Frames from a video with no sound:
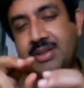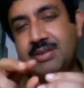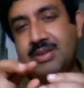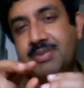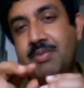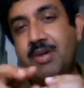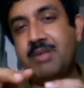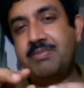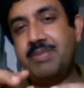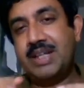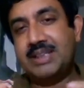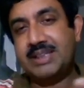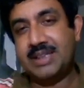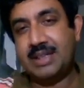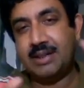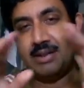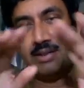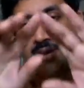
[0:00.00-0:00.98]
small
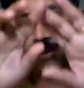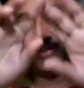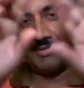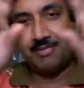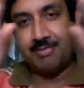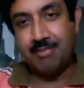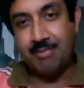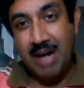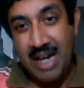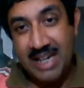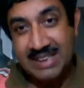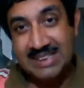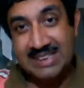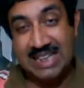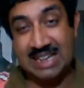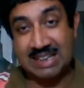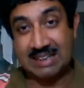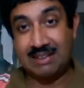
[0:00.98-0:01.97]
pixel of my
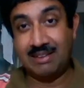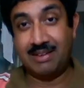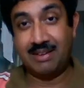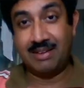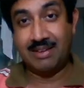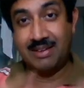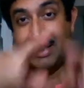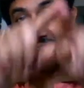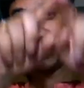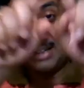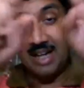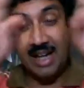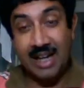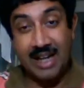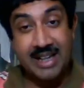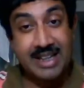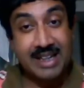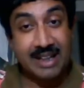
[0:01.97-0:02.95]
circle that
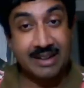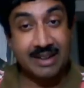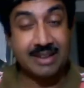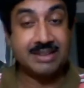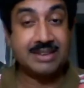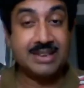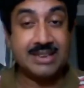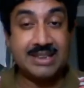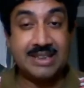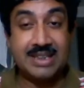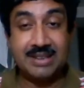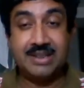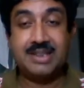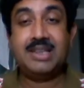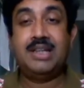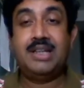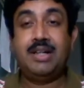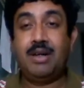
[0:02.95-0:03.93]
I can understand,
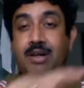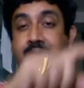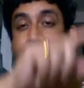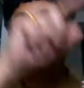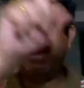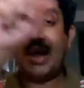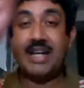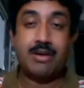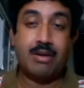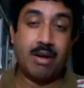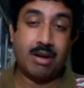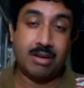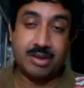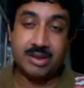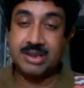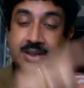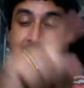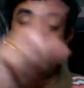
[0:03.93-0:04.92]
or my
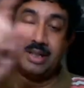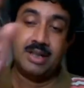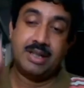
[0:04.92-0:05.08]
clocks.